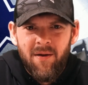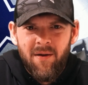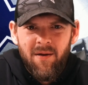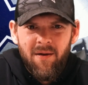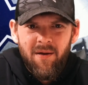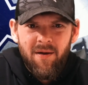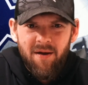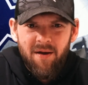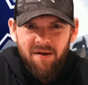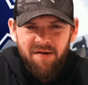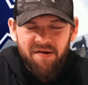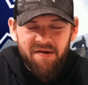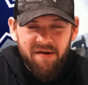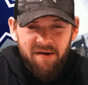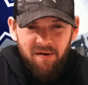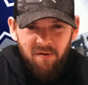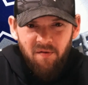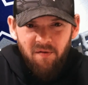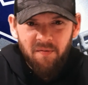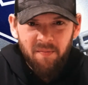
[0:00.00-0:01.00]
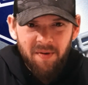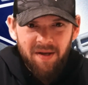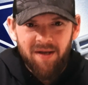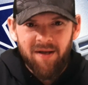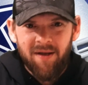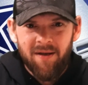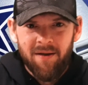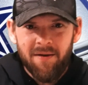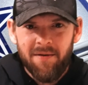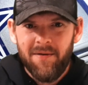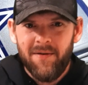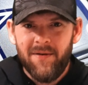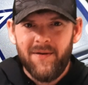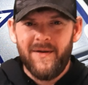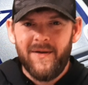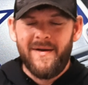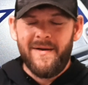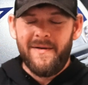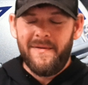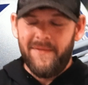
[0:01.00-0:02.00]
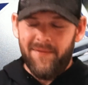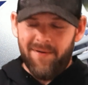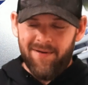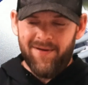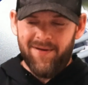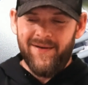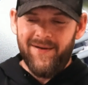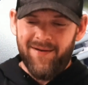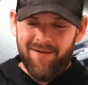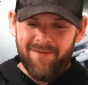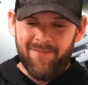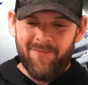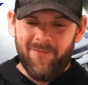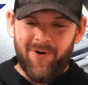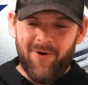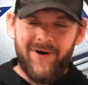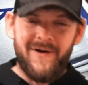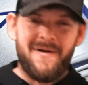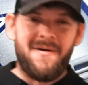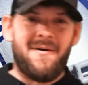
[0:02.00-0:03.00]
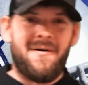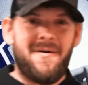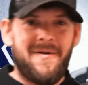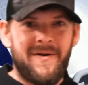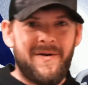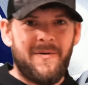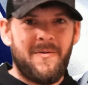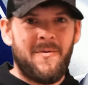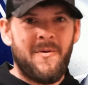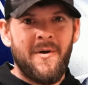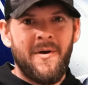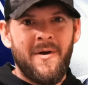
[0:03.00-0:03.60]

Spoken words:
Excuse me? Why is